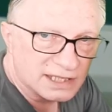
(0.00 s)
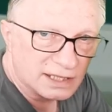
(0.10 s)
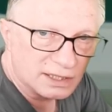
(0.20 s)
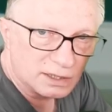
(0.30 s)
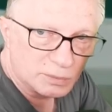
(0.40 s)
in
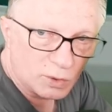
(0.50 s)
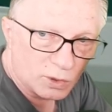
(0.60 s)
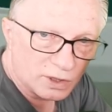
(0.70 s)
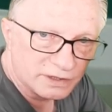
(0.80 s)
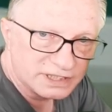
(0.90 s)
a little
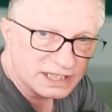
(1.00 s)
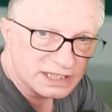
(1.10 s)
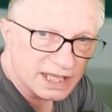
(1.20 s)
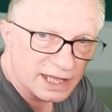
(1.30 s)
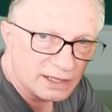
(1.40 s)
more
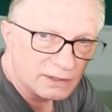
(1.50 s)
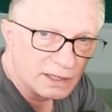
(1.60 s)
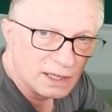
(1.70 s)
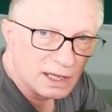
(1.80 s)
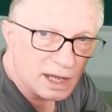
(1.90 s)
detail
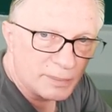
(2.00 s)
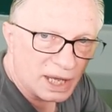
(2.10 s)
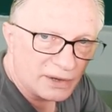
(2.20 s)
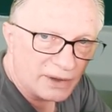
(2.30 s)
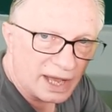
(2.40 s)

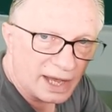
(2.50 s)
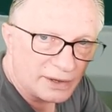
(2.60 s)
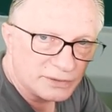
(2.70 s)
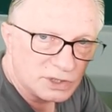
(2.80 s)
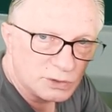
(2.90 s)
about
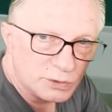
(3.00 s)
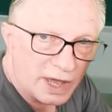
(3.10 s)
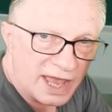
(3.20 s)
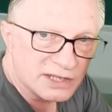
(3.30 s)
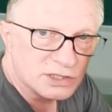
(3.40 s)
how you
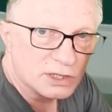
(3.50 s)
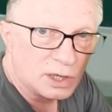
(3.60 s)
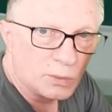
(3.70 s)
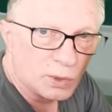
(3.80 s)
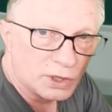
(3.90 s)
etch
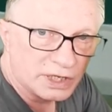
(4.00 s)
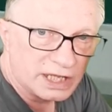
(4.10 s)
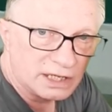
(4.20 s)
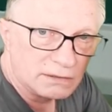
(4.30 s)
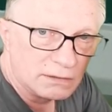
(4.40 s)
a word
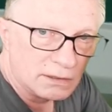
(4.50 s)
in,